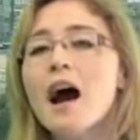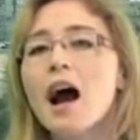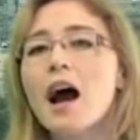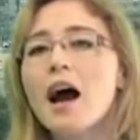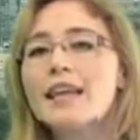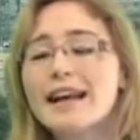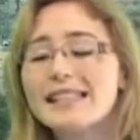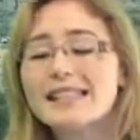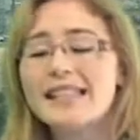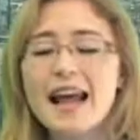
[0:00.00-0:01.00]

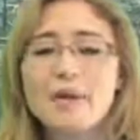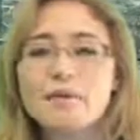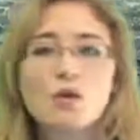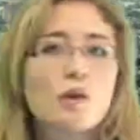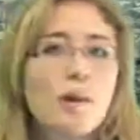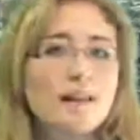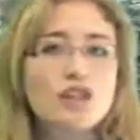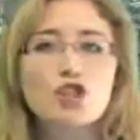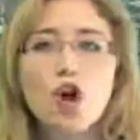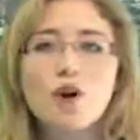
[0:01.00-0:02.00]
Yesterday it was all about
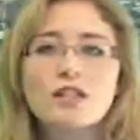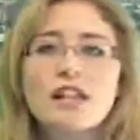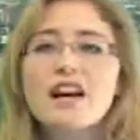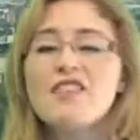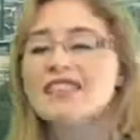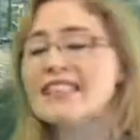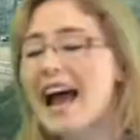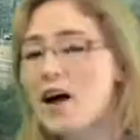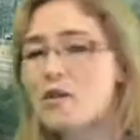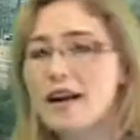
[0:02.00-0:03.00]
stocks, the
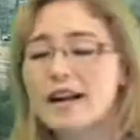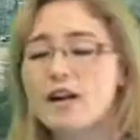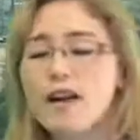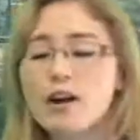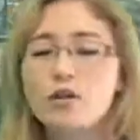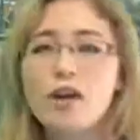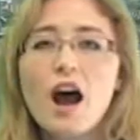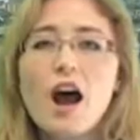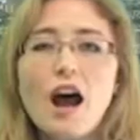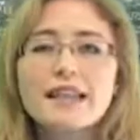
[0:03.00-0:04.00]
Dow cracking record
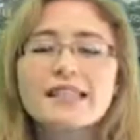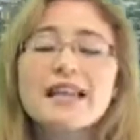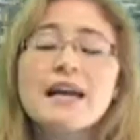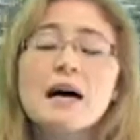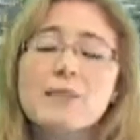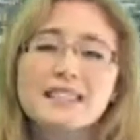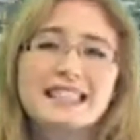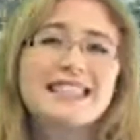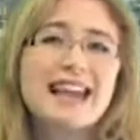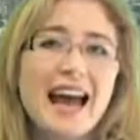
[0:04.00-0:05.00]
highs, but
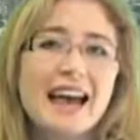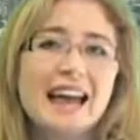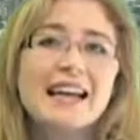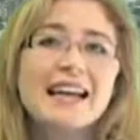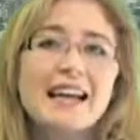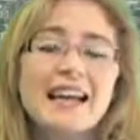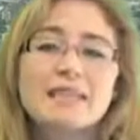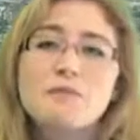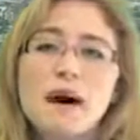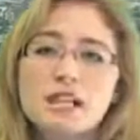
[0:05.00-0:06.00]
today it's
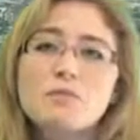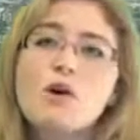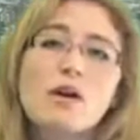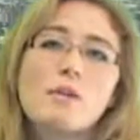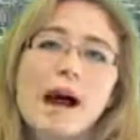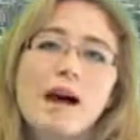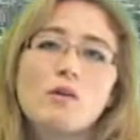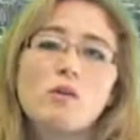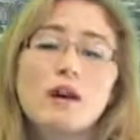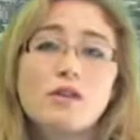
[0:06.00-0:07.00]
much more
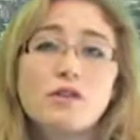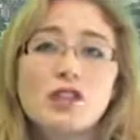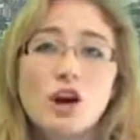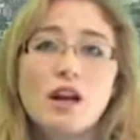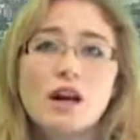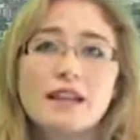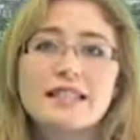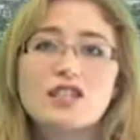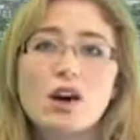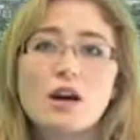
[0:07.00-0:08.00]
about, well, the dollar.
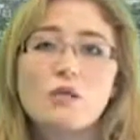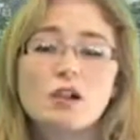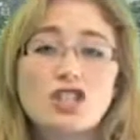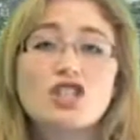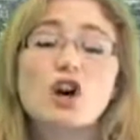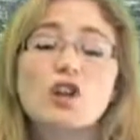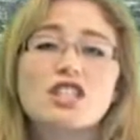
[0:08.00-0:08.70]
What's the dollar